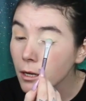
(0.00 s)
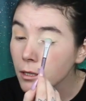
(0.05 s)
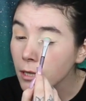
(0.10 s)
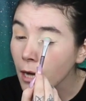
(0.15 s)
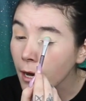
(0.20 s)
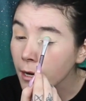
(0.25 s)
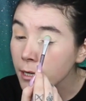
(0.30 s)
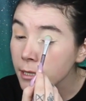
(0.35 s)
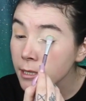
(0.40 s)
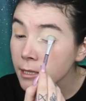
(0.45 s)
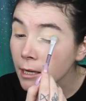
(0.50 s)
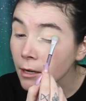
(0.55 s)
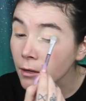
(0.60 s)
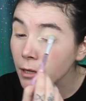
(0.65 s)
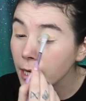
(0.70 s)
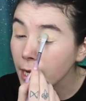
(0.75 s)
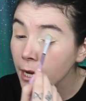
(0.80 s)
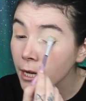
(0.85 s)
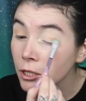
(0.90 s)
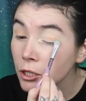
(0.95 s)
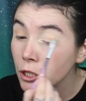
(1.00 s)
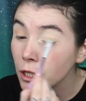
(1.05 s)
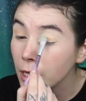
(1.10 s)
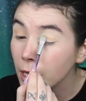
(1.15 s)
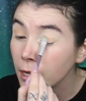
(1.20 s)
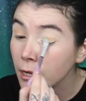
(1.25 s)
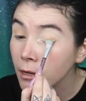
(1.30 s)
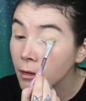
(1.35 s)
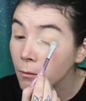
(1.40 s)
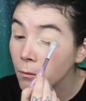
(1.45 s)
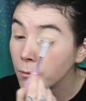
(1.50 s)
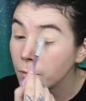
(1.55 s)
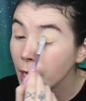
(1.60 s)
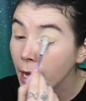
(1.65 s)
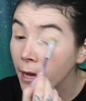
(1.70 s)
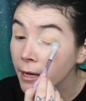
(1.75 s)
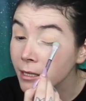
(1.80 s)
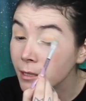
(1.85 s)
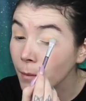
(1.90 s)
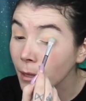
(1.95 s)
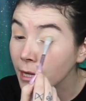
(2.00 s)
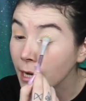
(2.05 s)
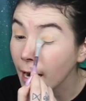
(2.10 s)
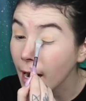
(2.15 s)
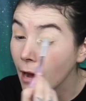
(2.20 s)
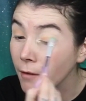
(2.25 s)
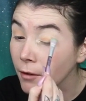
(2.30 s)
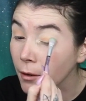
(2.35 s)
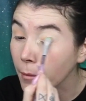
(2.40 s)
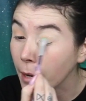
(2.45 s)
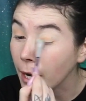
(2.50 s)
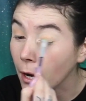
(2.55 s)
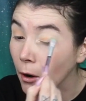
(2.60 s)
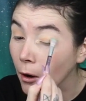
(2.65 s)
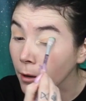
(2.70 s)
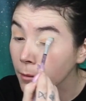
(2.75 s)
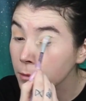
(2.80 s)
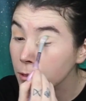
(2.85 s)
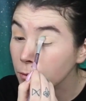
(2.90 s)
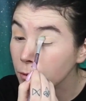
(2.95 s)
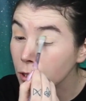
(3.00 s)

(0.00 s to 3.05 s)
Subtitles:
Not necessarily itchy in the eczema that I have on my arms,